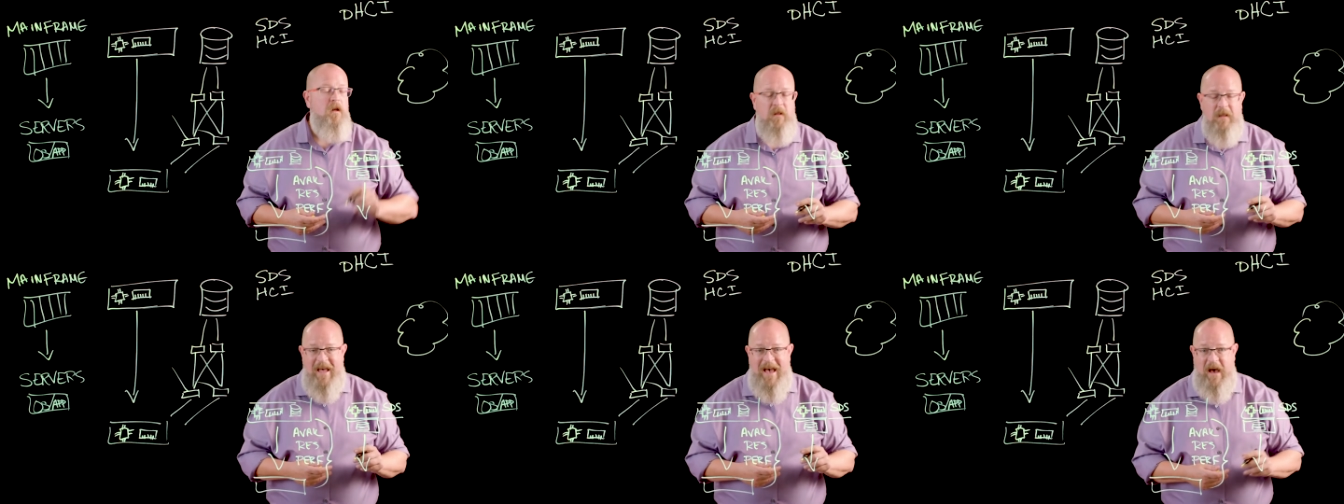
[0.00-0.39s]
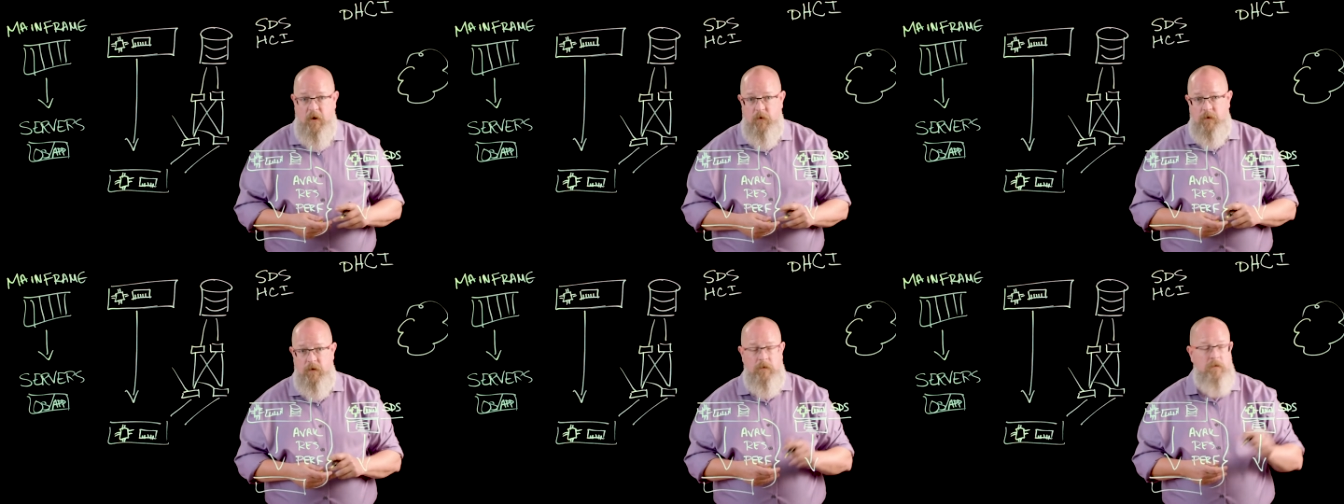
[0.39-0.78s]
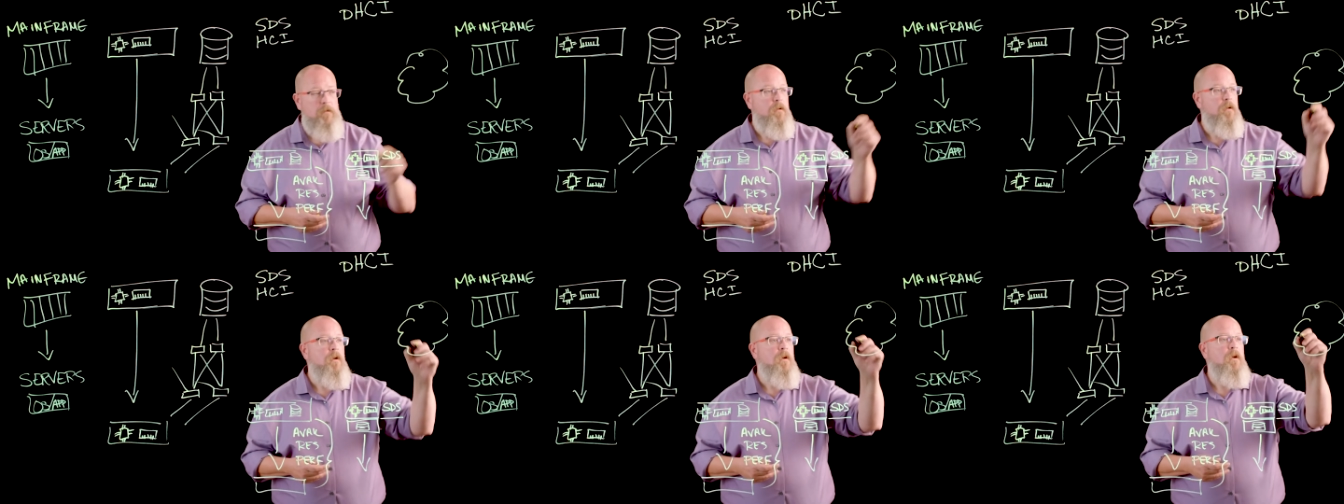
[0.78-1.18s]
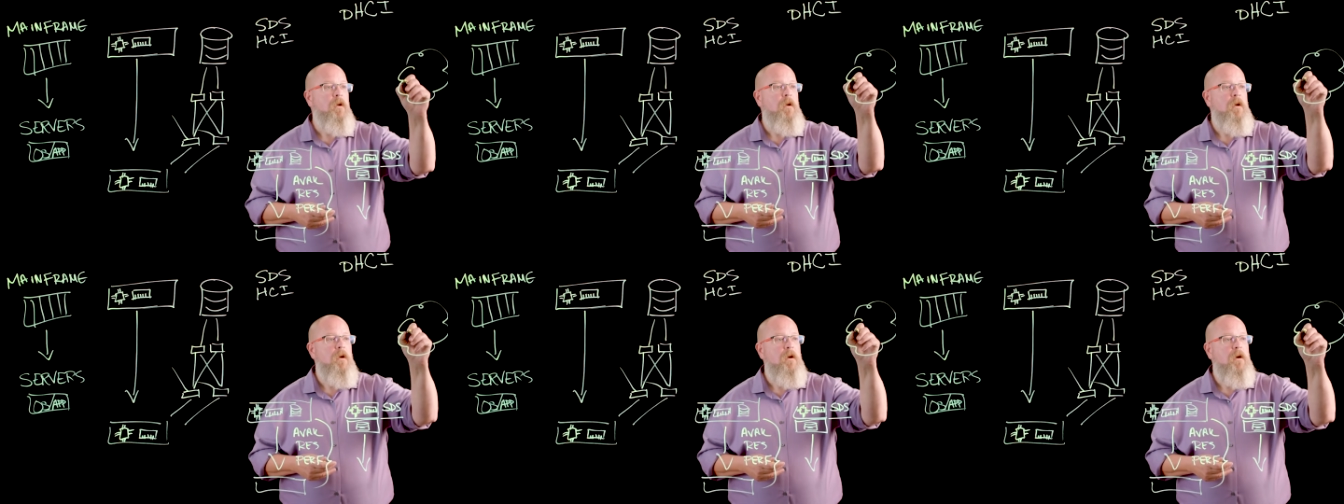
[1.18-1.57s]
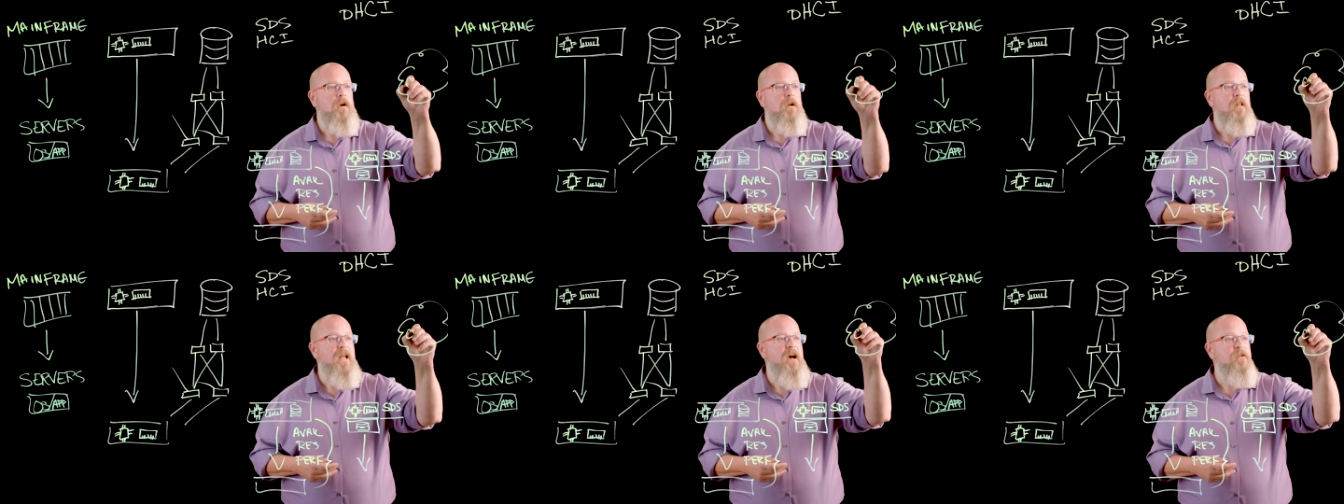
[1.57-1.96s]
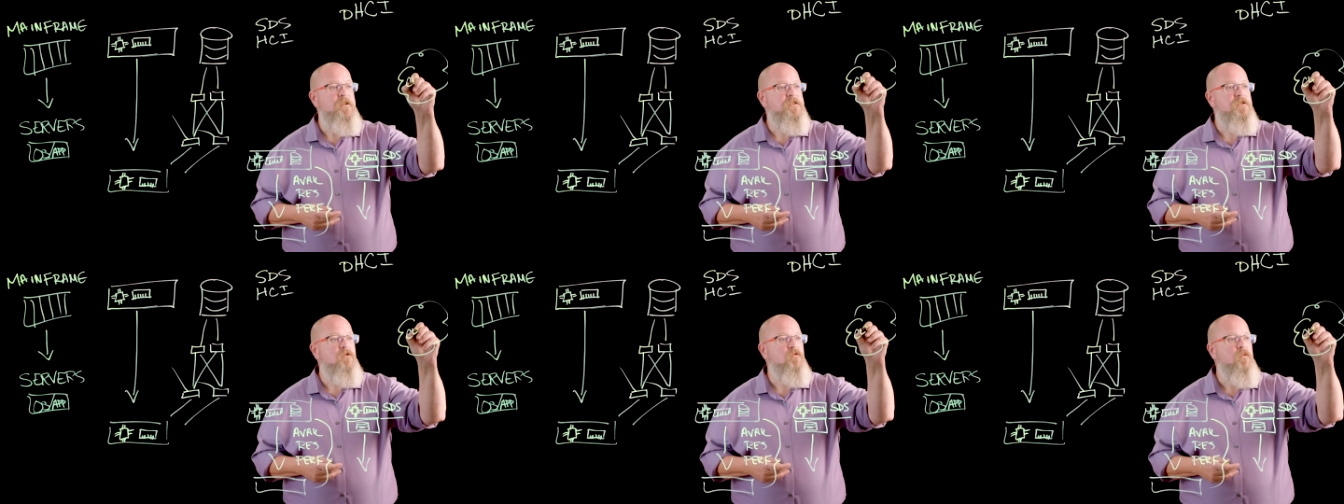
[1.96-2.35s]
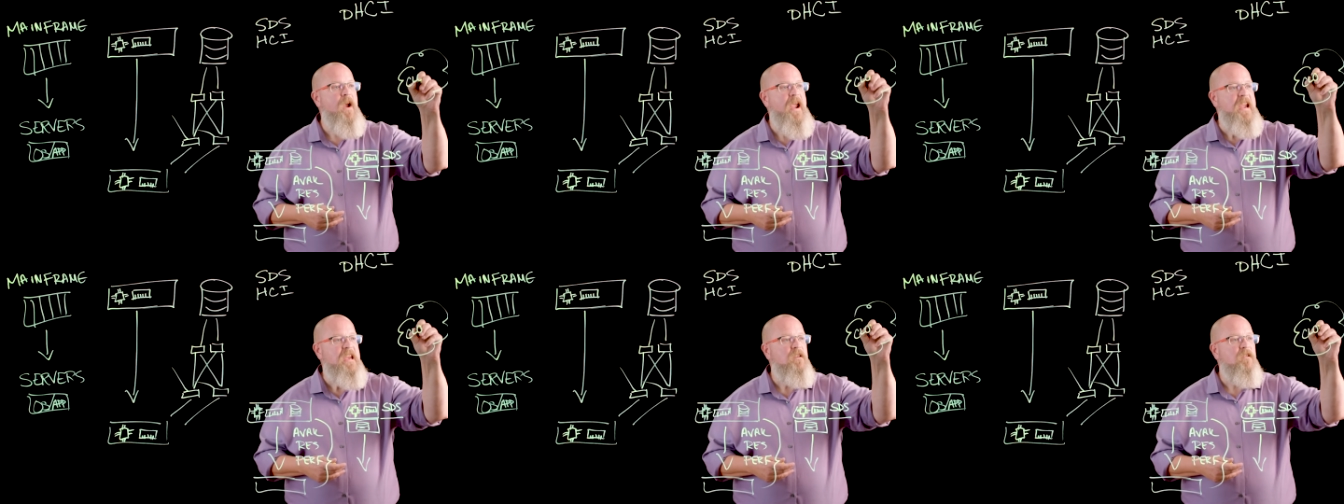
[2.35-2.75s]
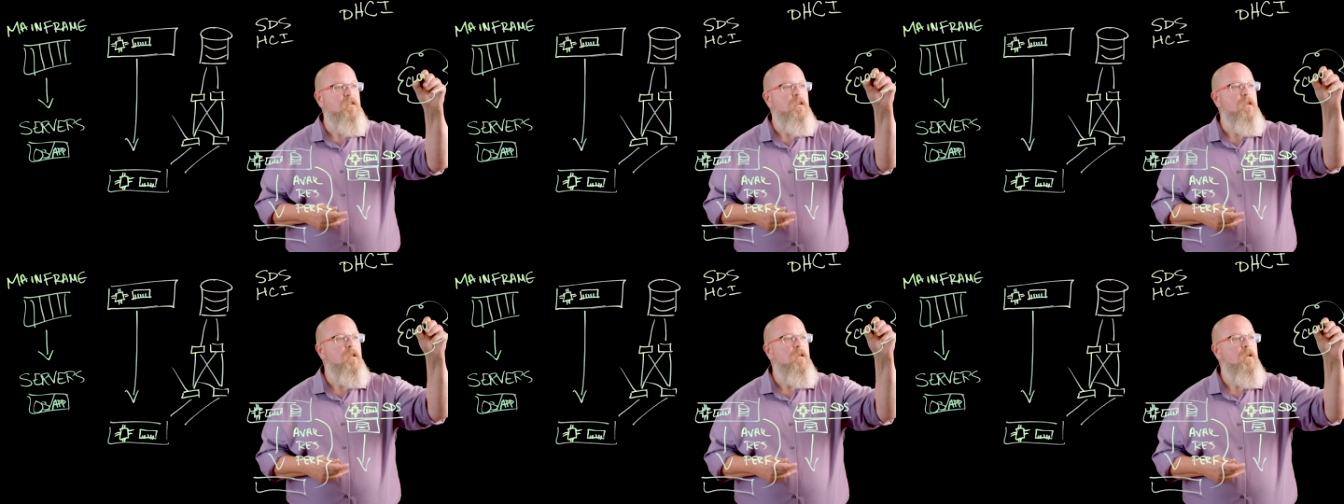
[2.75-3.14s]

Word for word: cloud. Cloud is great.